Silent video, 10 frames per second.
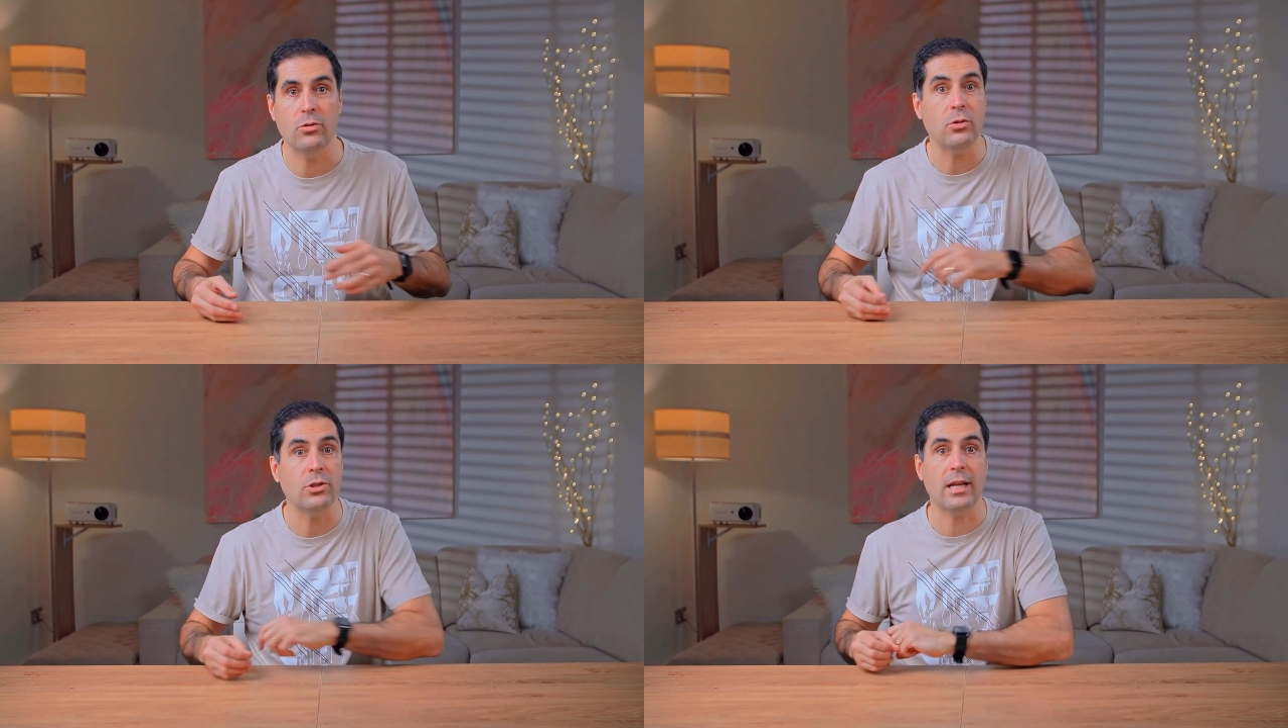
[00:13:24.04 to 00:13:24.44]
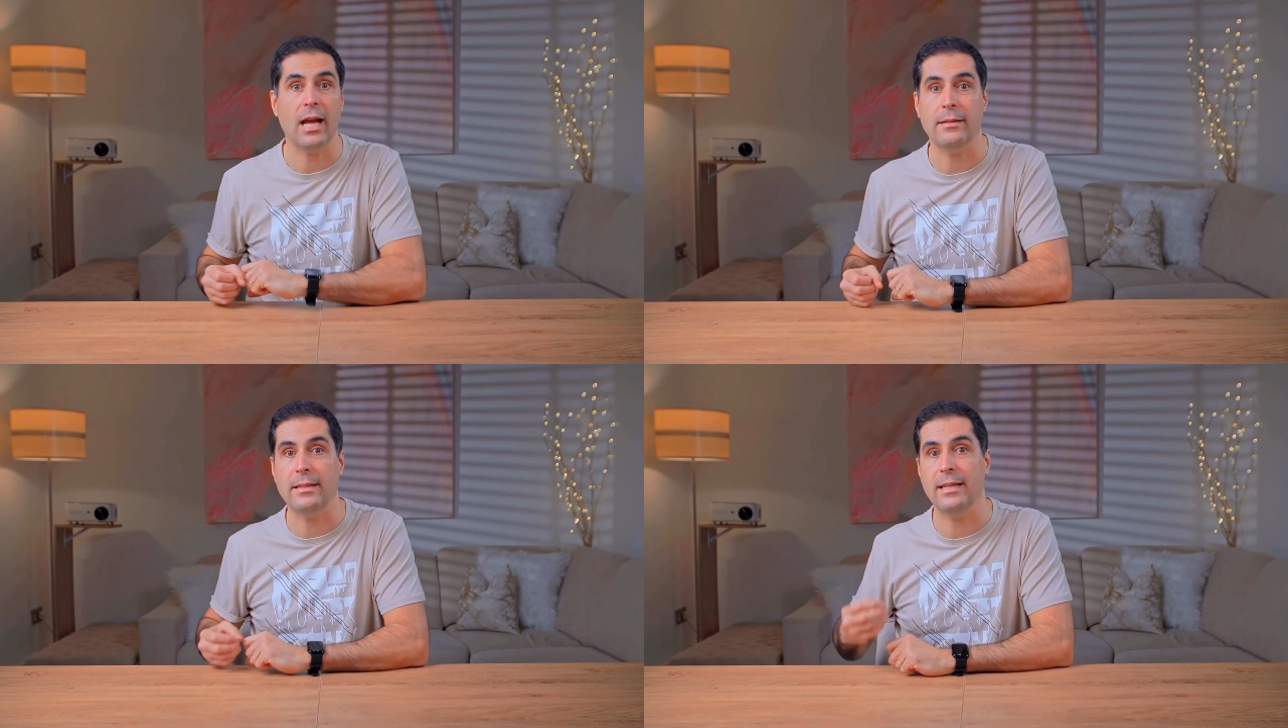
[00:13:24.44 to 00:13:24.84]
to create
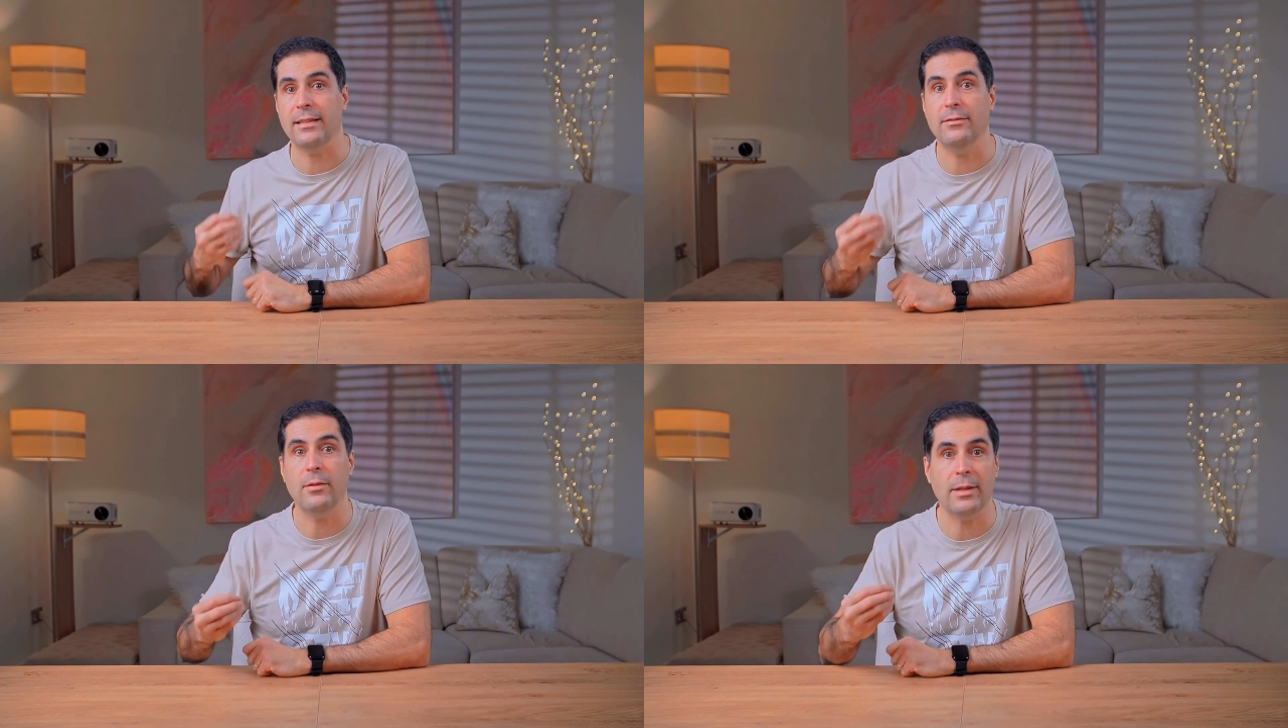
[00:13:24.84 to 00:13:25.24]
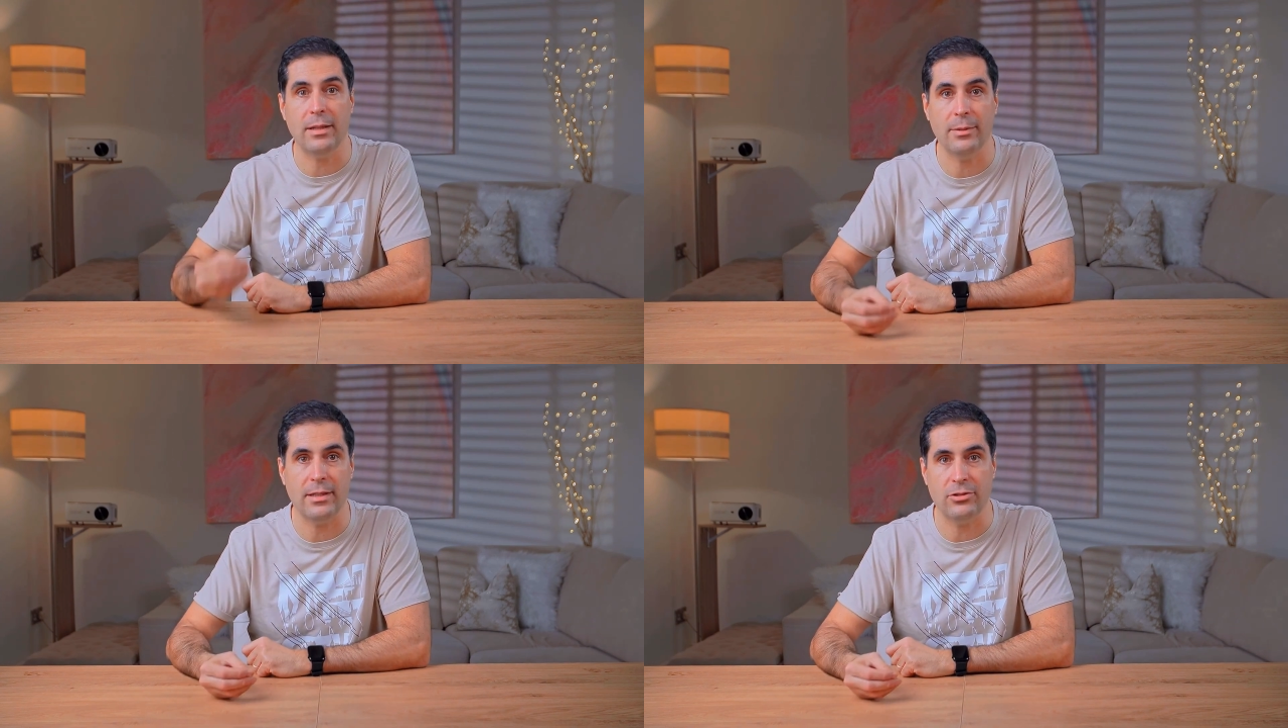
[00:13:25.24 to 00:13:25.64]
avatars from an
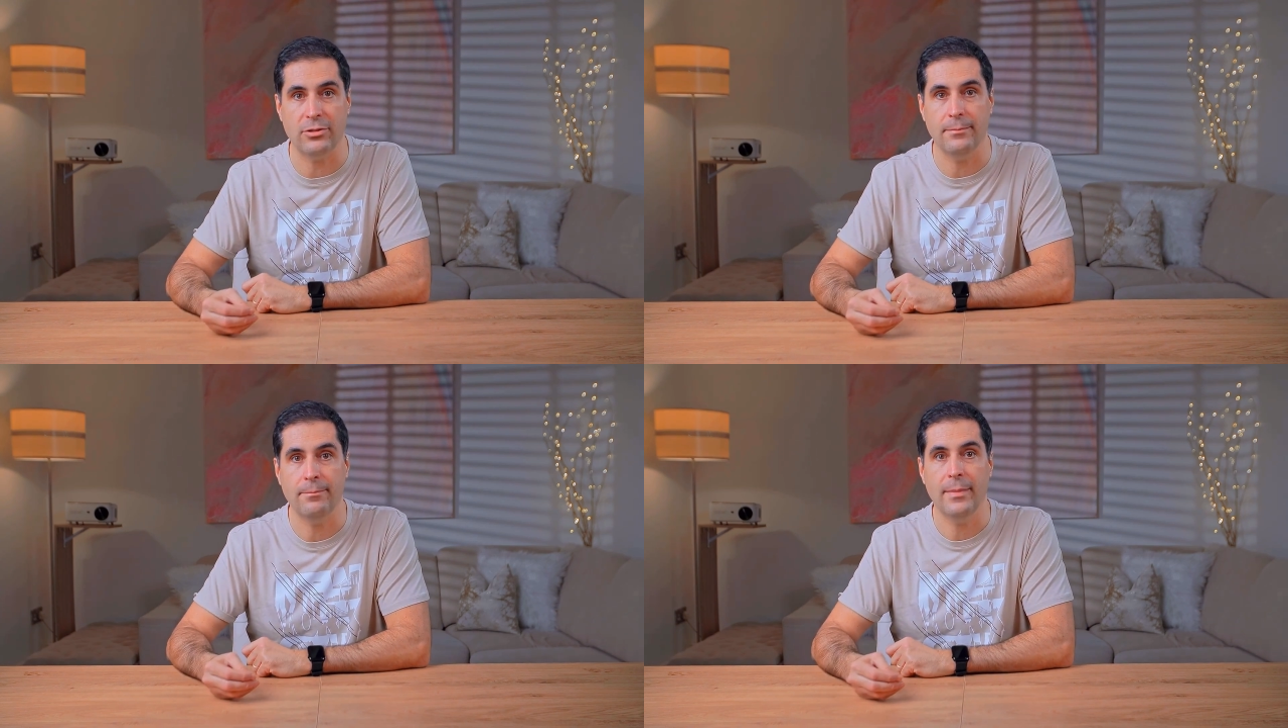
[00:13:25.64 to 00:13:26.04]
image,